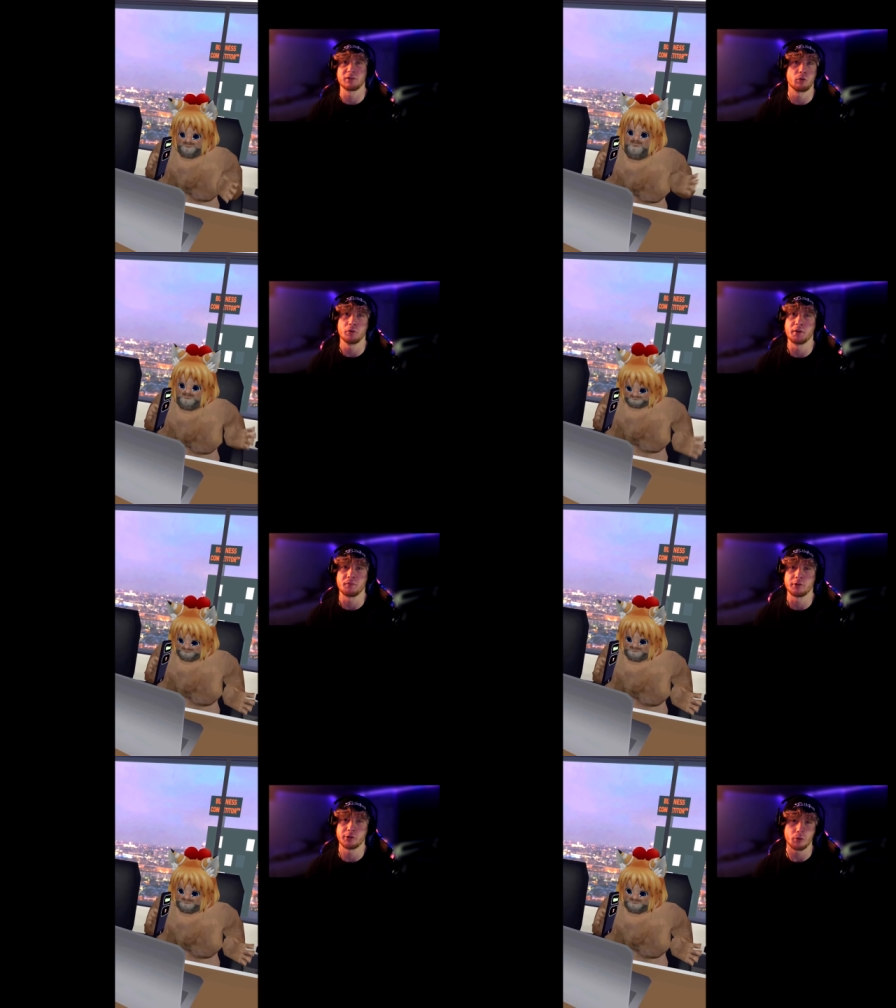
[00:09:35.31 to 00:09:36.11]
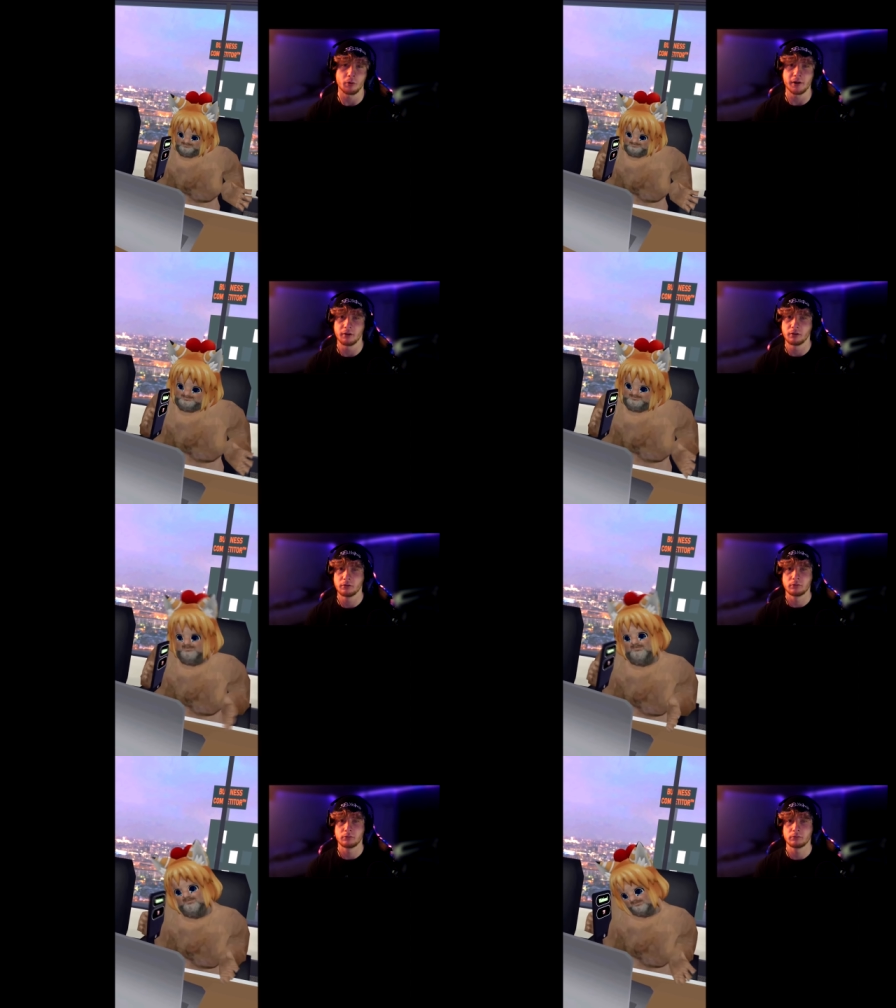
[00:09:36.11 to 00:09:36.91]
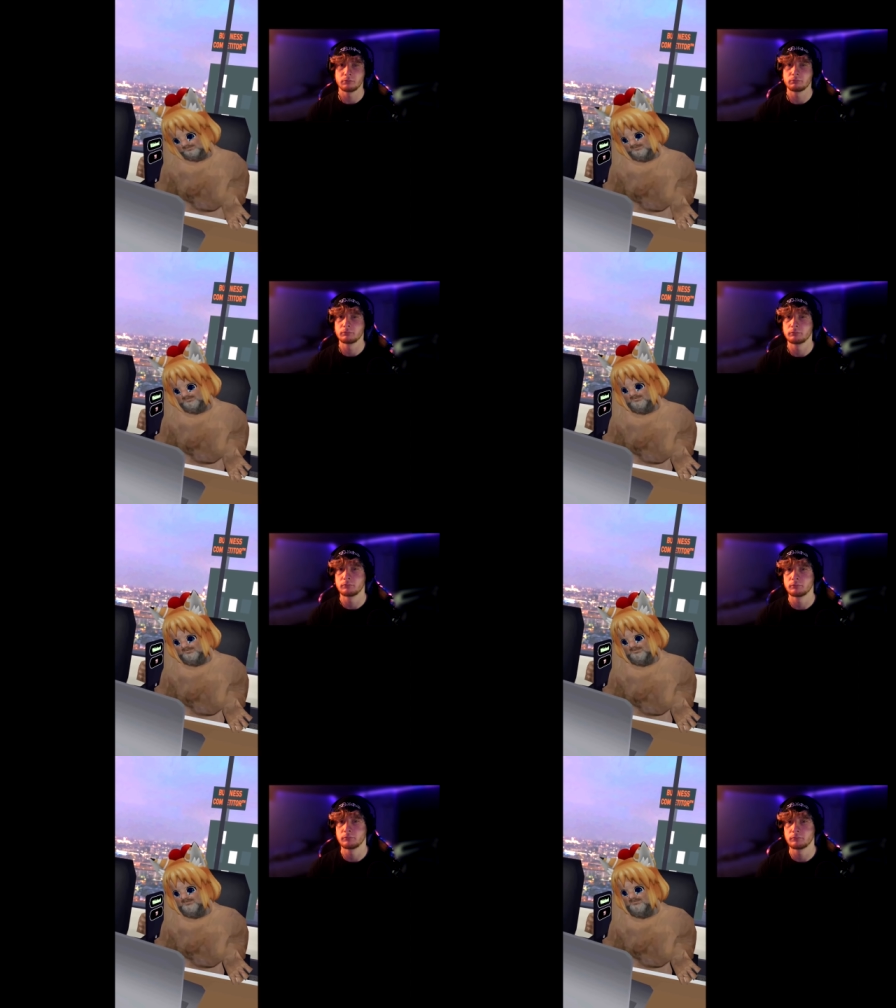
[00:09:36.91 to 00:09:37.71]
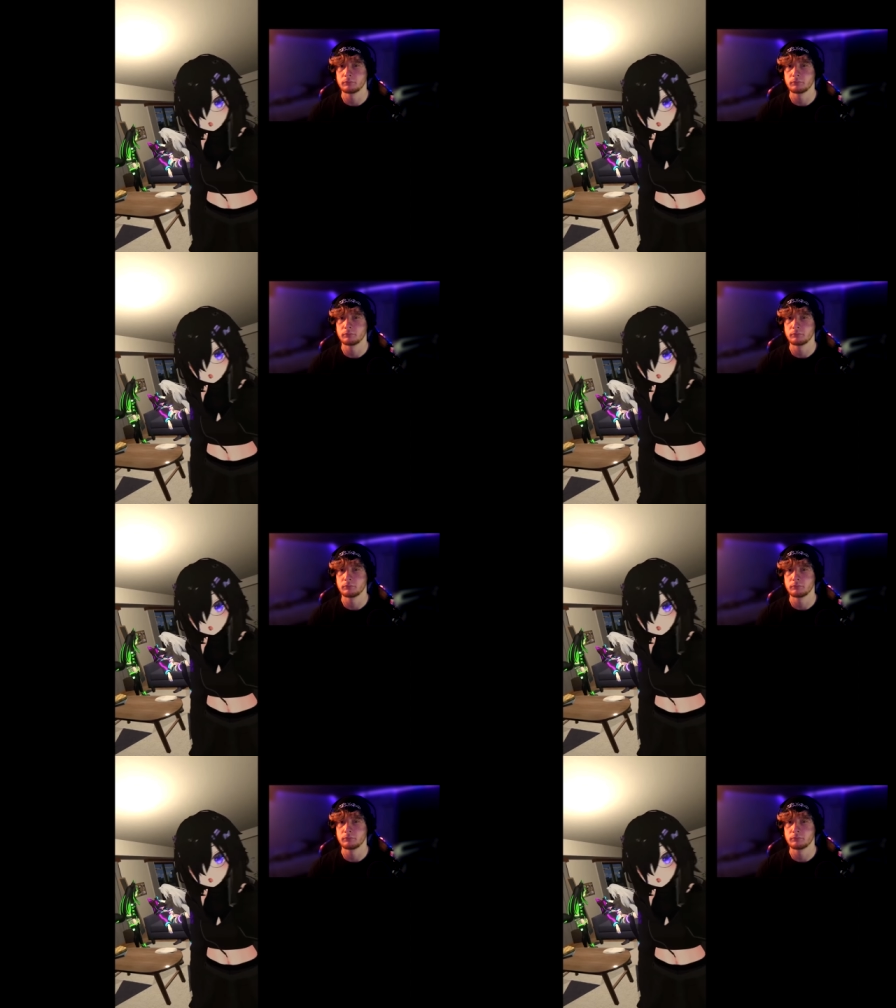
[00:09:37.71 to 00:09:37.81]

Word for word: was a whole different story. Could you try that, my friend?